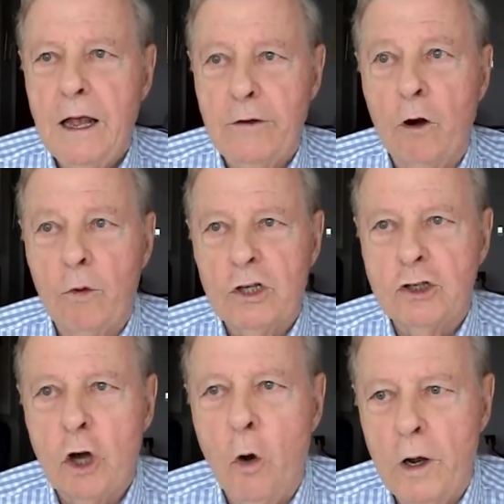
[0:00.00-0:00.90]
and you don't want
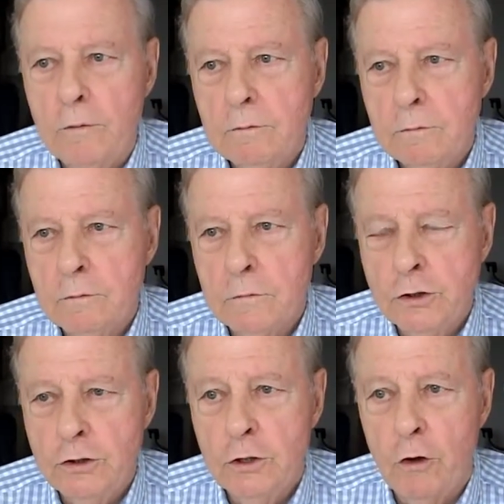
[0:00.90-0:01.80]
to show it
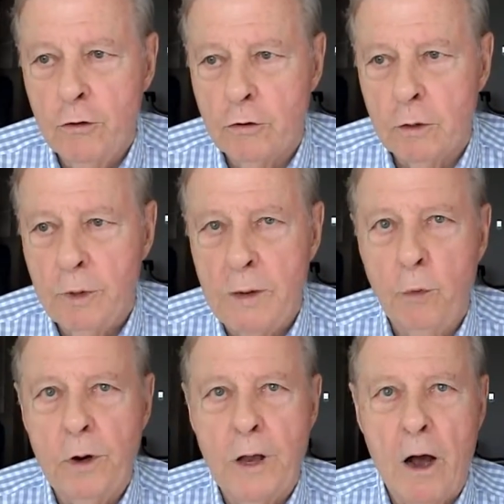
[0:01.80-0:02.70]
because you know you're a
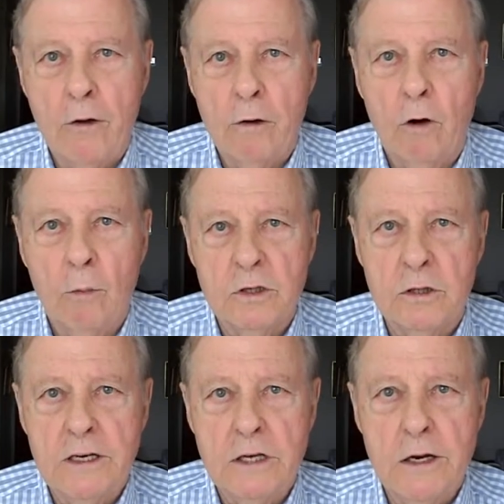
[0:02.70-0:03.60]
big boy now, you're
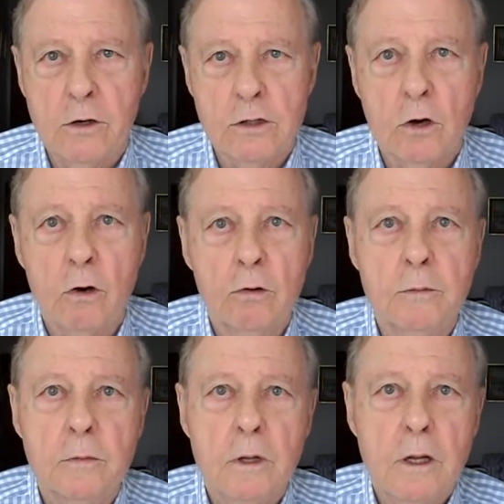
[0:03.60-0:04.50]
almost 19 years
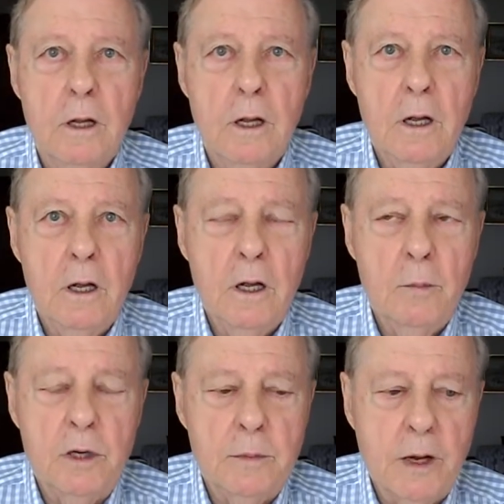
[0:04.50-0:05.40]
old.
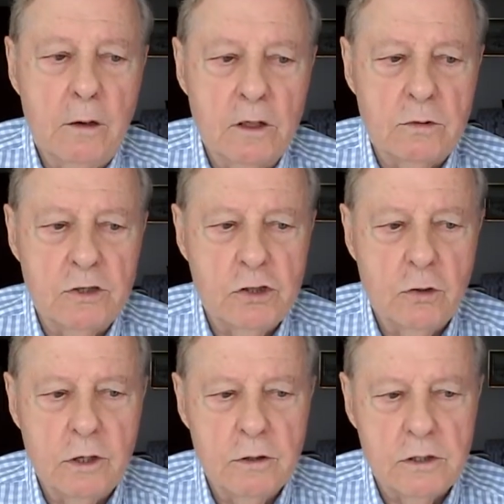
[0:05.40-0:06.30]
But to make a long story
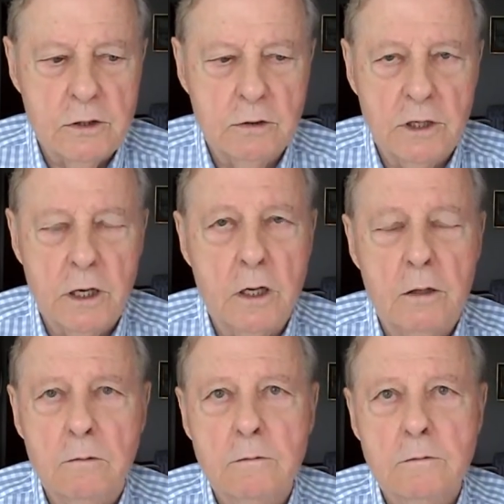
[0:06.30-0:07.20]
short, you're still a
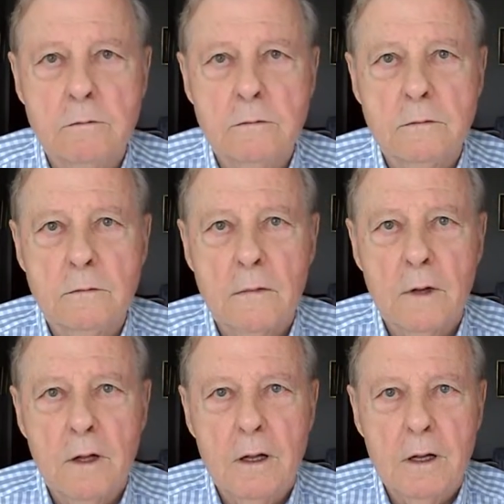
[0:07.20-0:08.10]
kid.
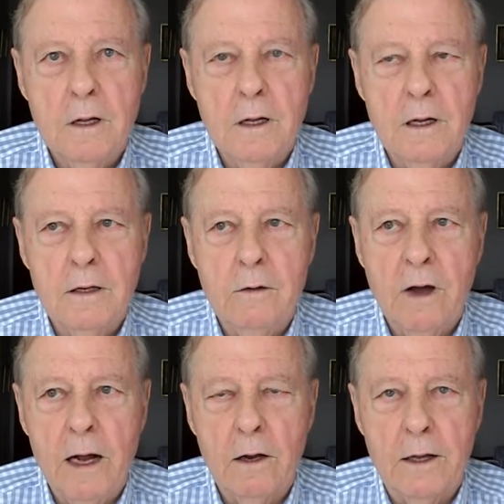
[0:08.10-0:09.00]
And
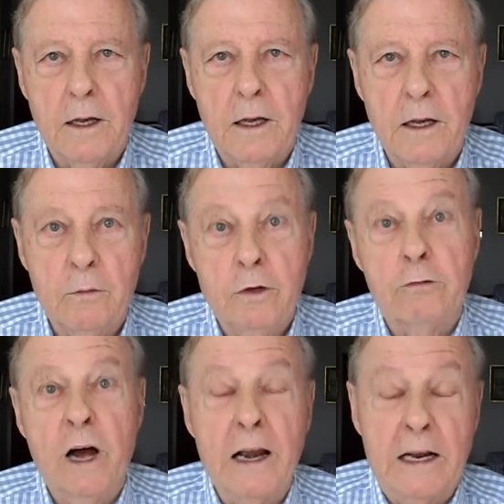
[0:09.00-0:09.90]
you act like a kid. Well,
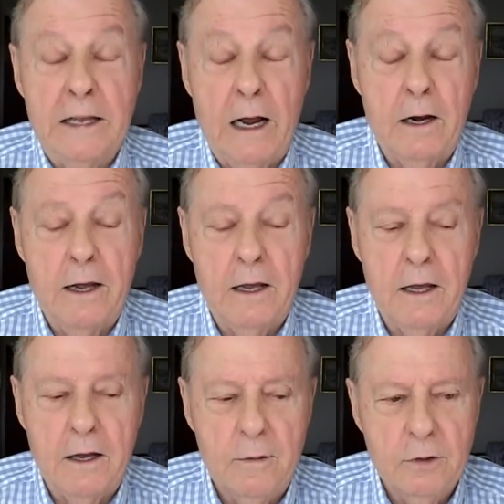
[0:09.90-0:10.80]
you try not to act like a
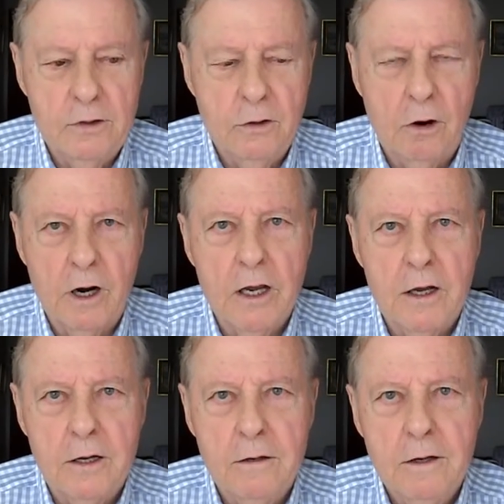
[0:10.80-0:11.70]
kid, but you are a
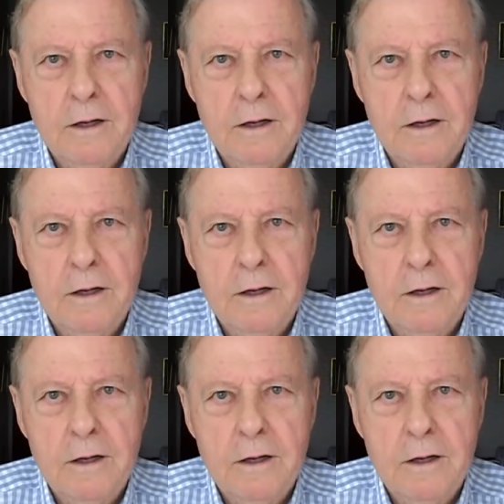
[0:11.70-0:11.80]
kid.